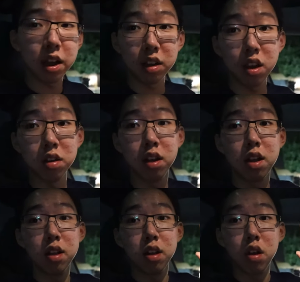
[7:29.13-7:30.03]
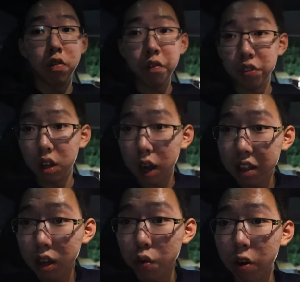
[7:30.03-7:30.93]
that good. One of the,
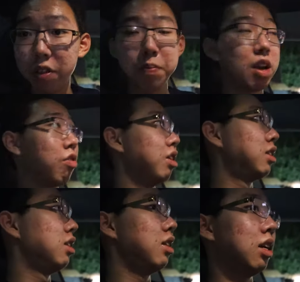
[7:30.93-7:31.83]
I think one of the bigger reason